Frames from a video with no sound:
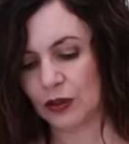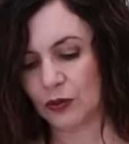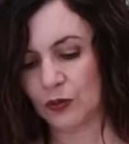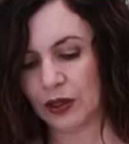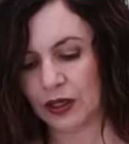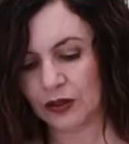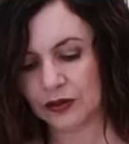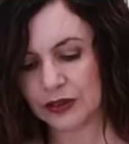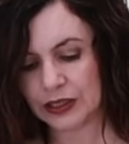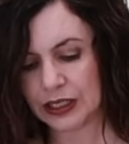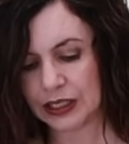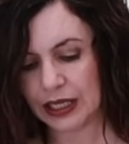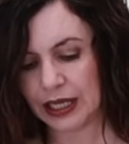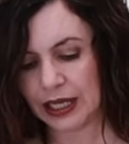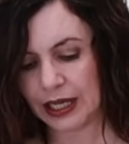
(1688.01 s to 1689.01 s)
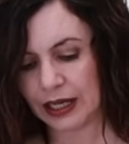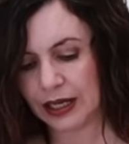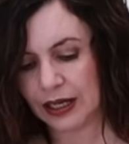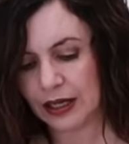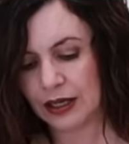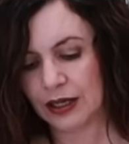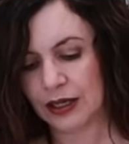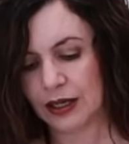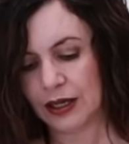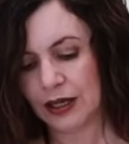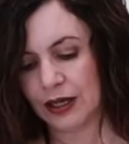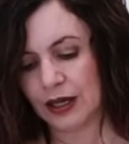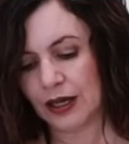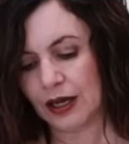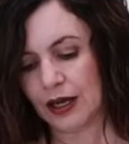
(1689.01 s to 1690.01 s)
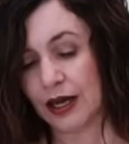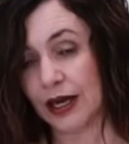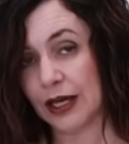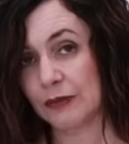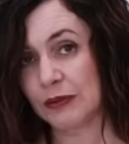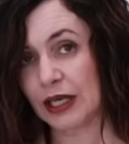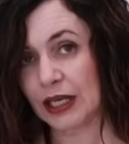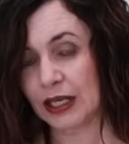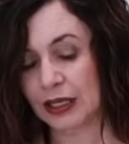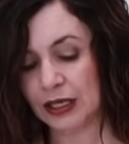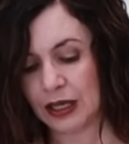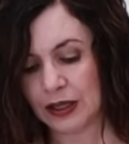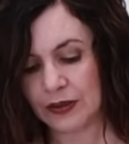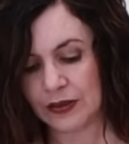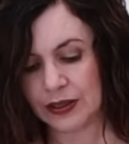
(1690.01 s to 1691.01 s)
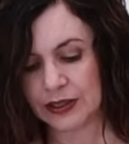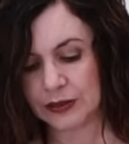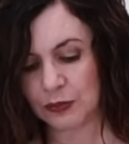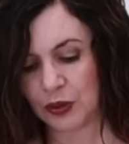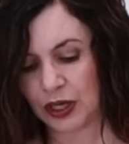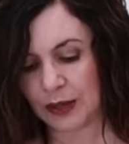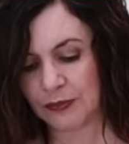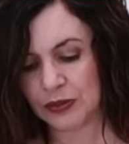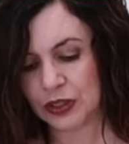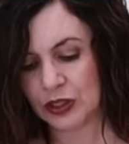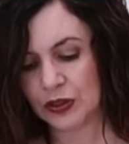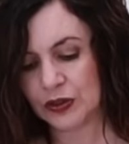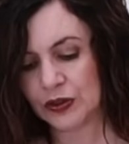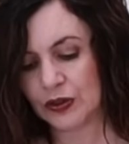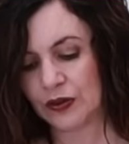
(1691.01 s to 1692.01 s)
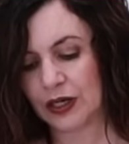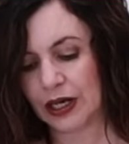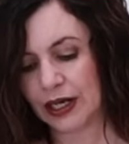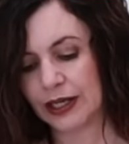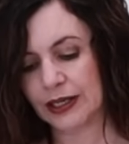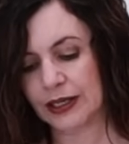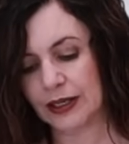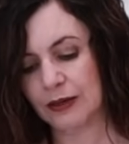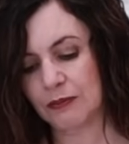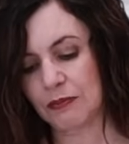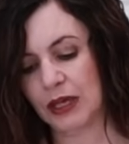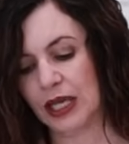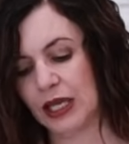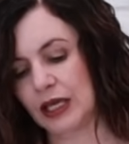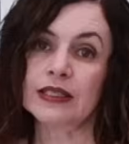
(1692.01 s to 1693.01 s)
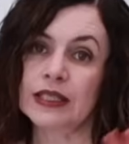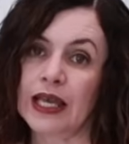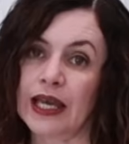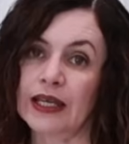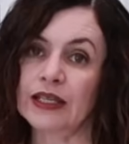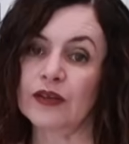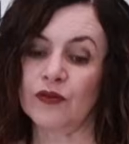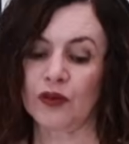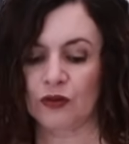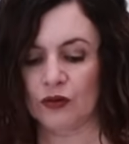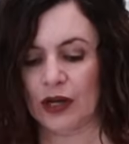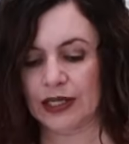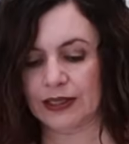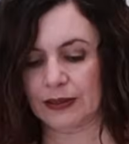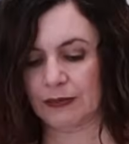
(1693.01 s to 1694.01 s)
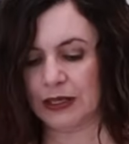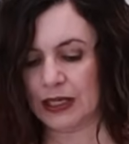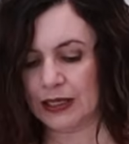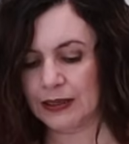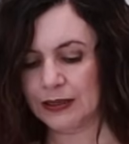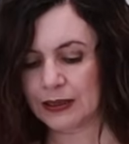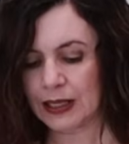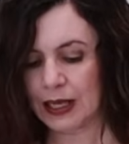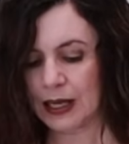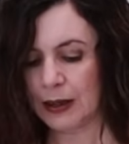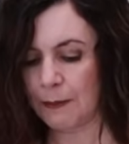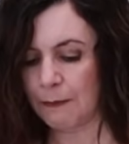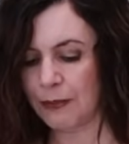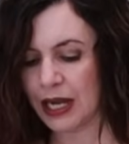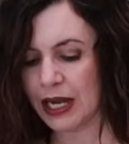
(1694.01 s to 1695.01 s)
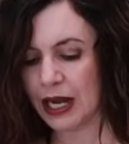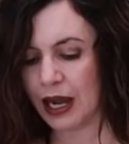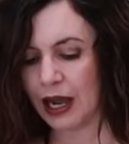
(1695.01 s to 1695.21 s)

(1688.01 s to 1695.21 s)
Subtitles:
Well, today I'm getting this prepped so that I can make 10 different recipes, but